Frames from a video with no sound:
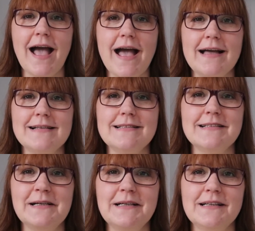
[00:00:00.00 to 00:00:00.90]
and
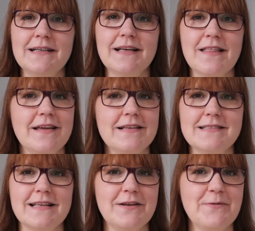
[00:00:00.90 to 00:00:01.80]

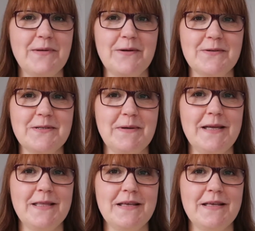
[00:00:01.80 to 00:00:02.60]
things that don't belong to me.